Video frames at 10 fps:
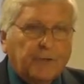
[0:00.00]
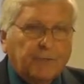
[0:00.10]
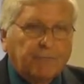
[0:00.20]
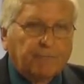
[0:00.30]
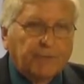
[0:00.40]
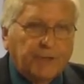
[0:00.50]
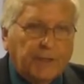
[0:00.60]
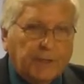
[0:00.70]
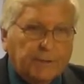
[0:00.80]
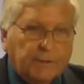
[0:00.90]
your
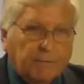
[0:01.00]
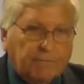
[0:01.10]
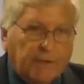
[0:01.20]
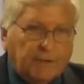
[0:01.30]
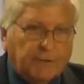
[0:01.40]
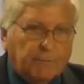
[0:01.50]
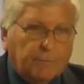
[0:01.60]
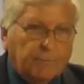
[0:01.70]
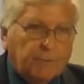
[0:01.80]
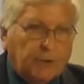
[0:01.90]
sins, confess
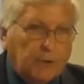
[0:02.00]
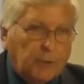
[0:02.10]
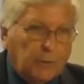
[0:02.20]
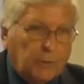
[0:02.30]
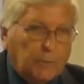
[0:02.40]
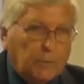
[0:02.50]
them to who?